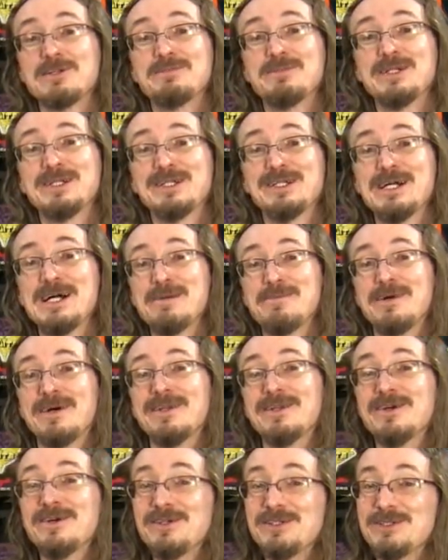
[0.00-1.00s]
to pick it up.
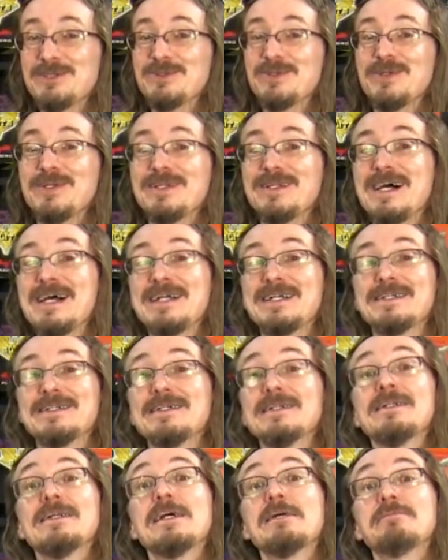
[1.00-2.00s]
I know you will like it
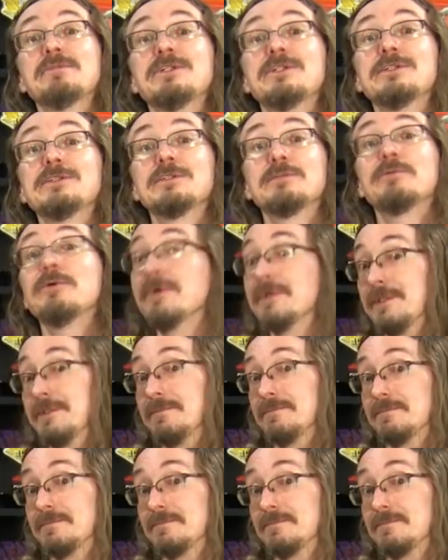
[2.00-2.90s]
and not be disappointed.